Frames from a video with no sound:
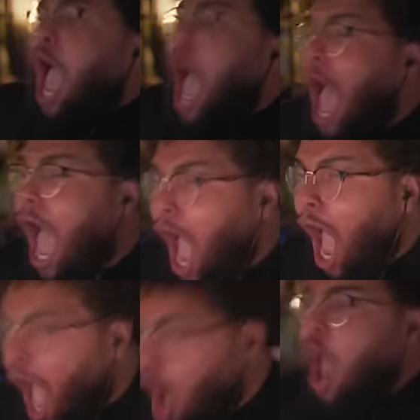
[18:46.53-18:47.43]

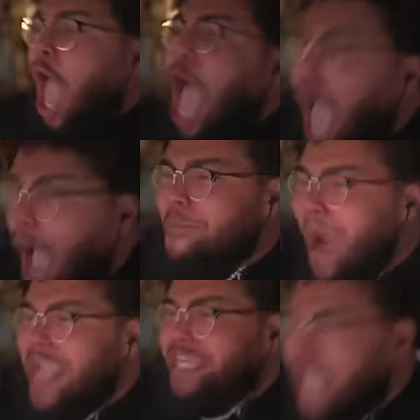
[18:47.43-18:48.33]
Oh! Oh
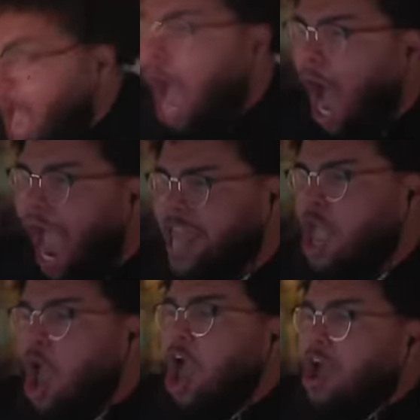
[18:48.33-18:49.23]
my God!
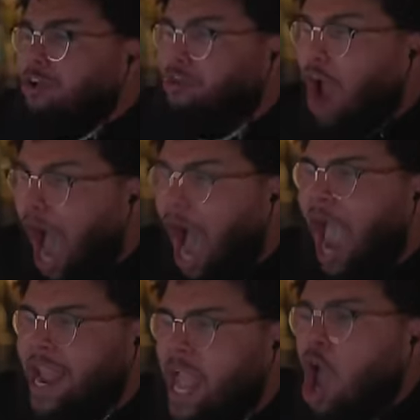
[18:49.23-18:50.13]

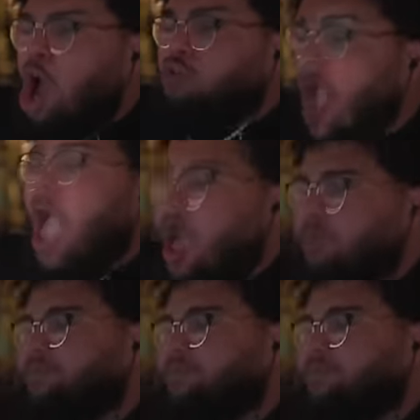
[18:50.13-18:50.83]
Run! Run!